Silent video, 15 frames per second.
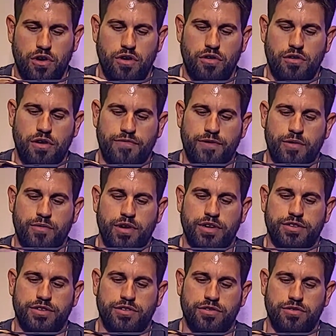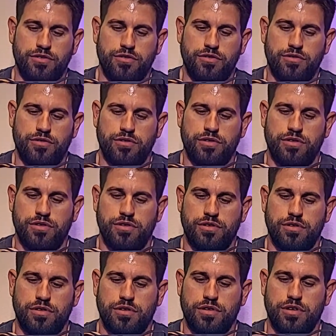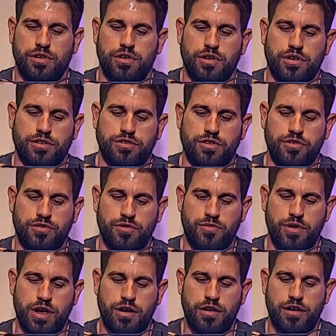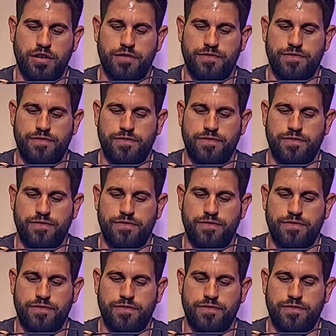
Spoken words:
Or if I wanted to turn the red off.